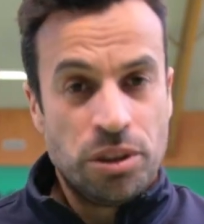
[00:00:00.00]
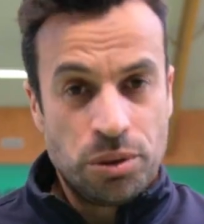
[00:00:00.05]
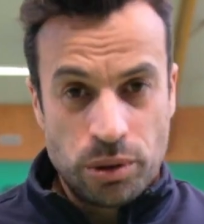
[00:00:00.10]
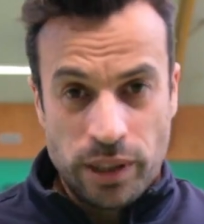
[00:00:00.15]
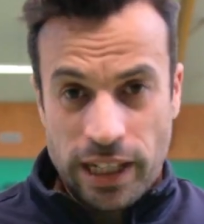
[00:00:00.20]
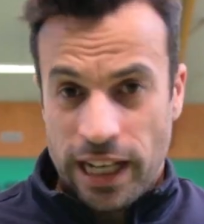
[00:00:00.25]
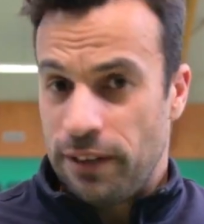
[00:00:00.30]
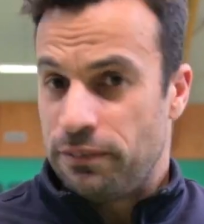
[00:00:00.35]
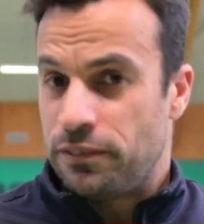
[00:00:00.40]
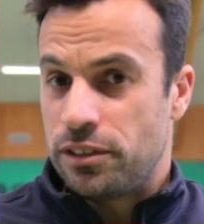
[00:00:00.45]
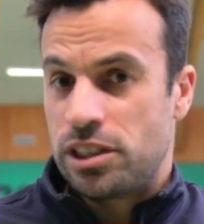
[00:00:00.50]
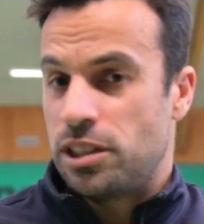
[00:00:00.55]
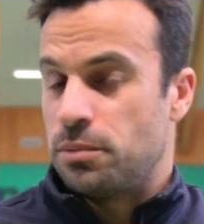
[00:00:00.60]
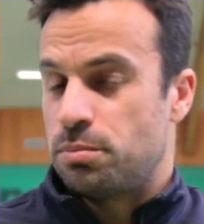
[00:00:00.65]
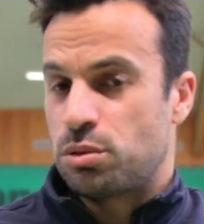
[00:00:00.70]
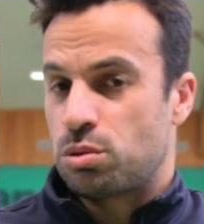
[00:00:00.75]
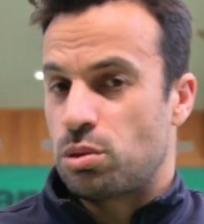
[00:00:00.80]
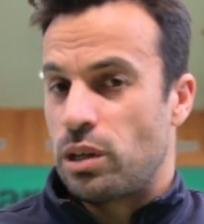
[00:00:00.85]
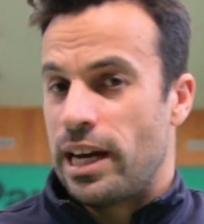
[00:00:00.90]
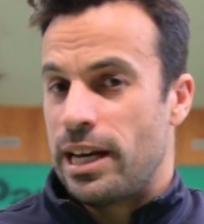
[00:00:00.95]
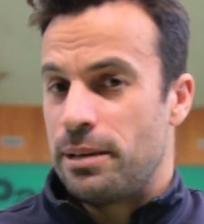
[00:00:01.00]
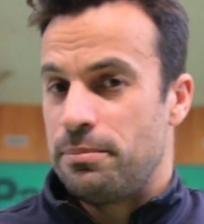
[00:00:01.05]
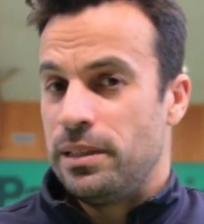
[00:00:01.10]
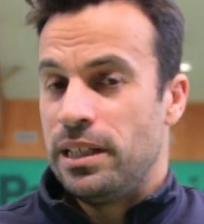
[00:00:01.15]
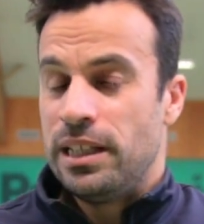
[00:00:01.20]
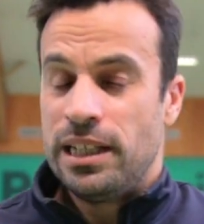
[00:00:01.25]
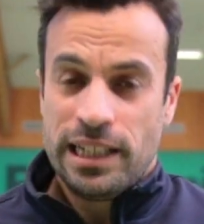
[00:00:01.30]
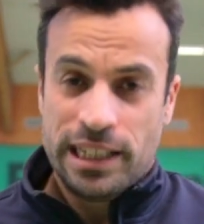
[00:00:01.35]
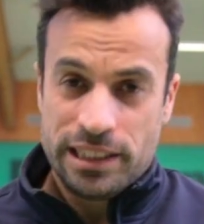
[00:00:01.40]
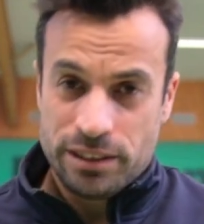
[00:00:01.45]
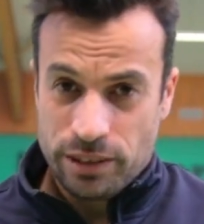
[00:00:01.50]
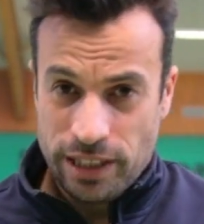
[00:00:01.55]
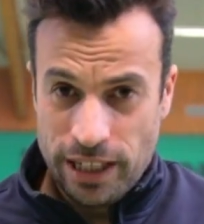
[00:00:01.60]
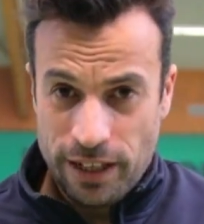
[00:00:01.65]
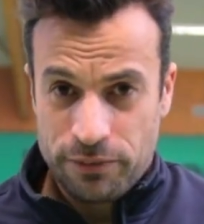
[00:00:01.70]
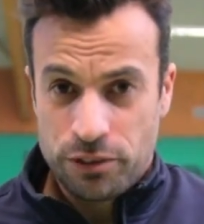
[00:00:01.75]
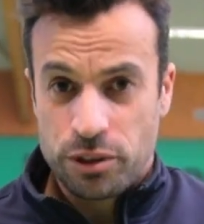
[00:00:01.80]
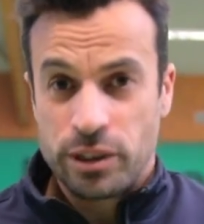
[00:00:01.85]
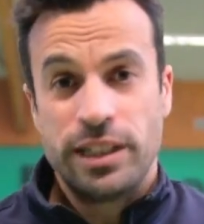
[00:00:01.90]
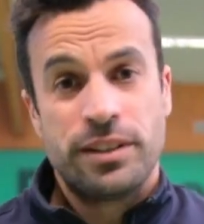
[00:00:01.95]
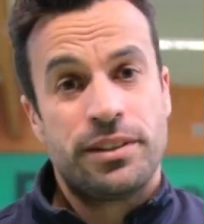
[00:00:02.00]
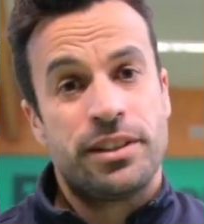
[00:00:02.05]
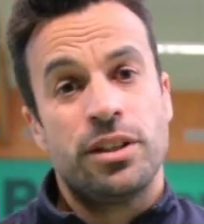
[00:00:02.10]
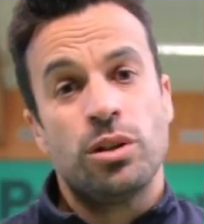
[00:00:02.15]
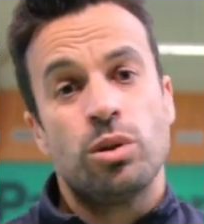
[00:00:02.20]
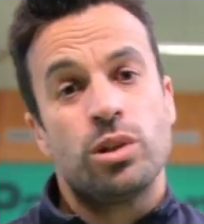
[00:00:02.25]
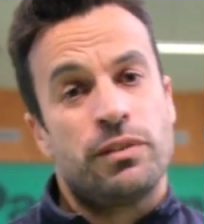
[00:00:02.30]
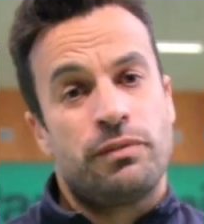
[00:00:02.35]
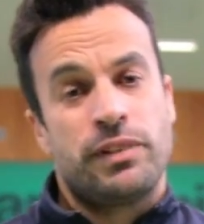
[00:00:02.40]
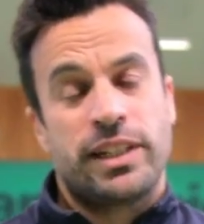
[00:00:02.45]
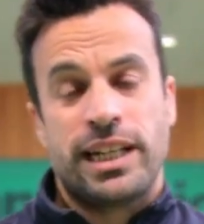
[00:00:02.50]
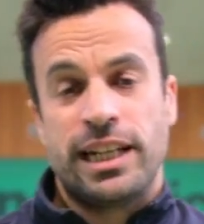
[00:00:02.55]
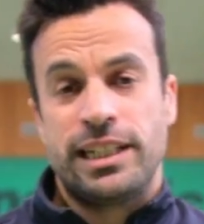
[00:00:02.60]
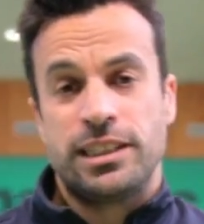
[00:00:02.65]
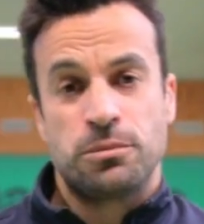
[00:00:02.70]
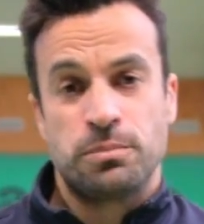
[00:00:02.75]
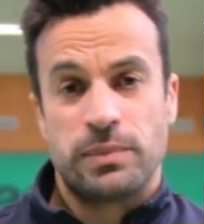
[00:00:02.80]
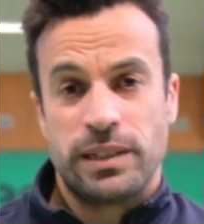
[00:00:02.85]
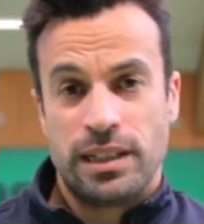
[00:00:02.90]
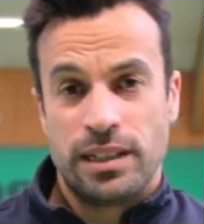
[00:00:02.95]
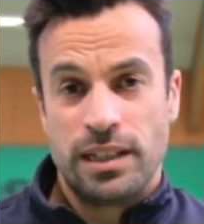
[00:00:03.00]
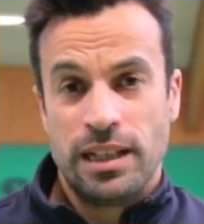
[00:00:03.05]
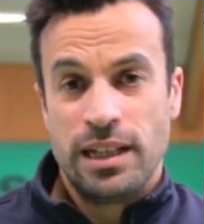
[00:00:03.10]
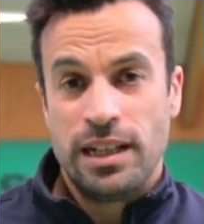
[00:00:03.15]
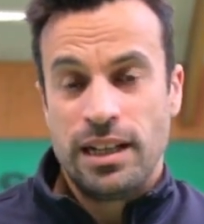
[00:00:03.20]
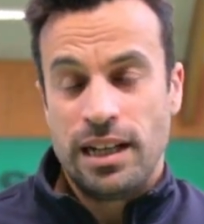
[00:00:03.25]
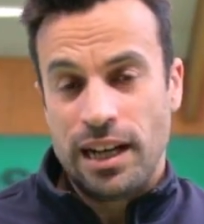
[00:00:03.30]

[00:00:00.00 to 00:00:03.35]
you have to subscribe and you have to hit the notification bell,